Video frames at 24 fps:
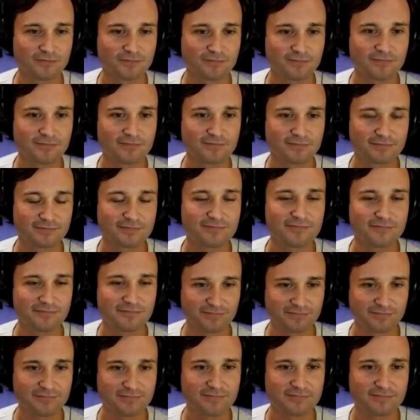
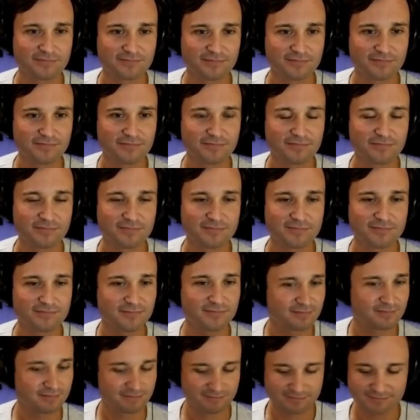
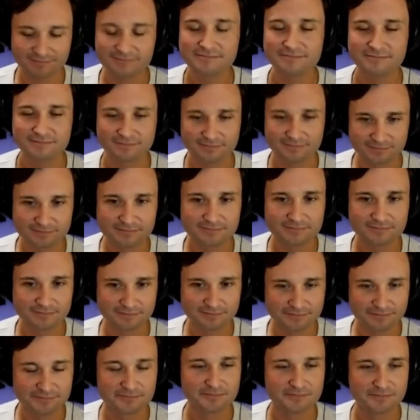
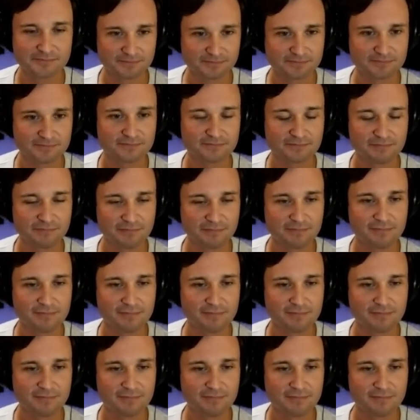No words are spoken by the person on screen.